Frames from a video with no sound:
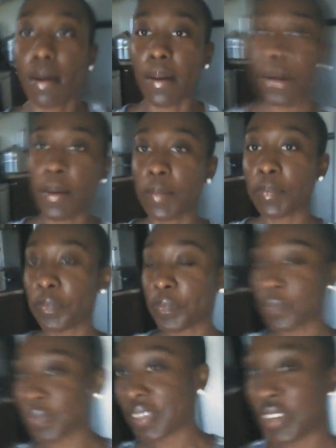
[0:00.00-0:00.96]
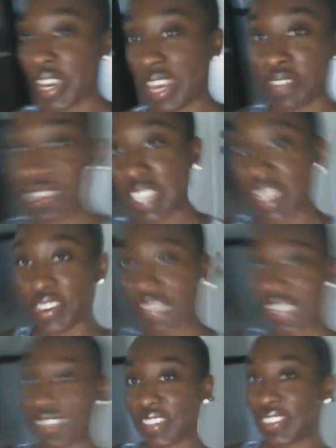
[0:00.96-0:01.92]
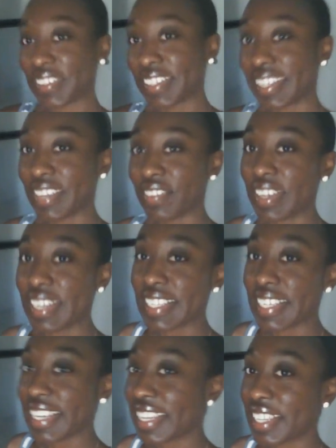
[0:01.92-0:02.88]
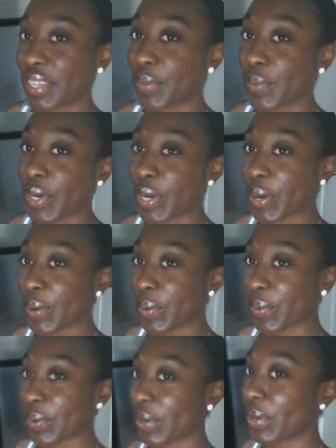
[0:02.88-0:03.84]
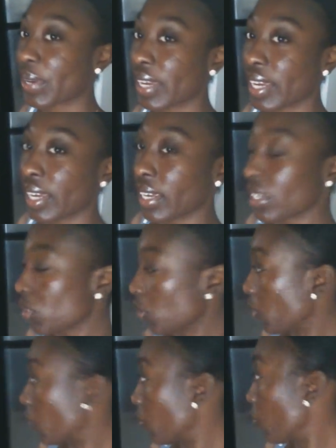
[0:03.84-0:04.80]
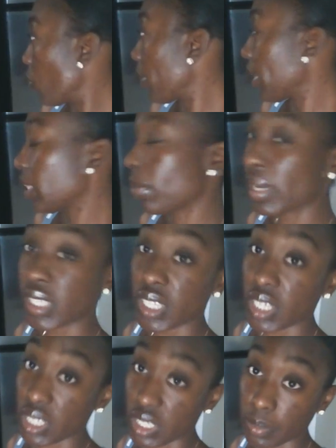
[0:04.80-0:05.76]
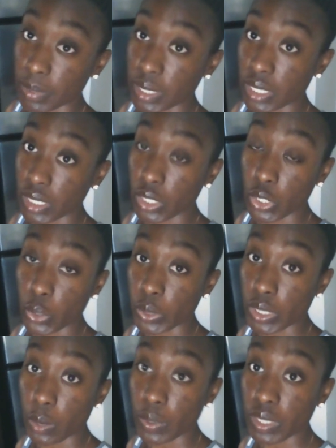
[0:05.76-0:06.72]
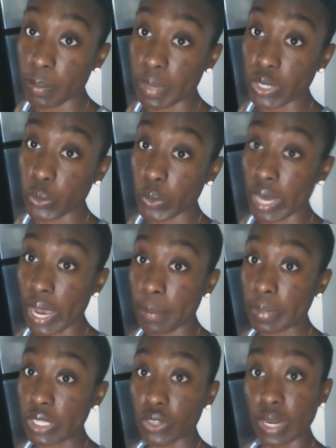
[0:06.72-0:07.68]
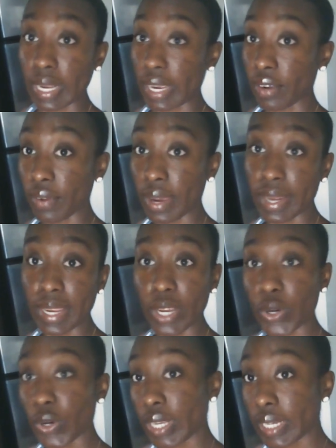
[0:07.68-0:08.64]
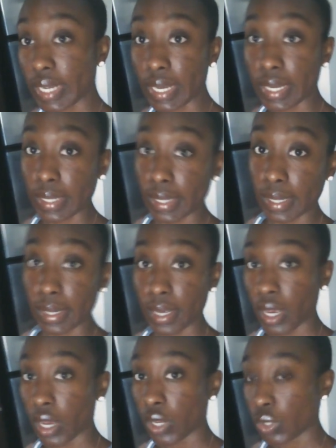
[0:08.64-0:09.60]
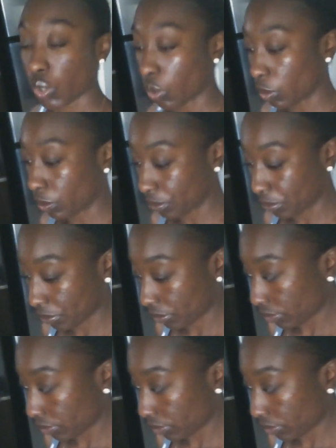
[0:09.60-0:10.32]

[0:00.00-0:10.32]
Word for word: um, you can't even tell, can you? If I didn't say anything, you wouldn't know. So don't mind the mess in the kitchen because you know it's always a mess when I be trying to get ready and cook and ding and ding. So